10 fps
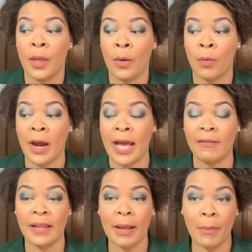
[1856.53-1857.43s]
where I have
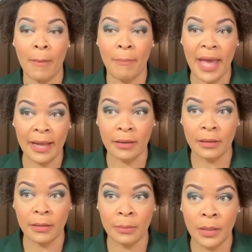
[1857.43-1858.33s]
like my
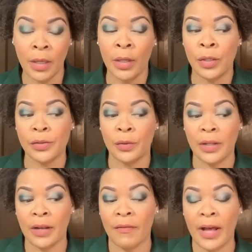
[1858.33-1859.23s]
backup, so that
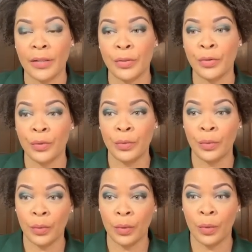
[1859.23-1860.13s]
if I
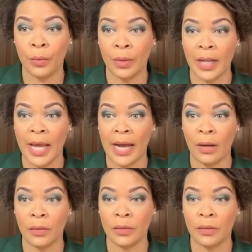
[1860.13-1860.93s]
do run out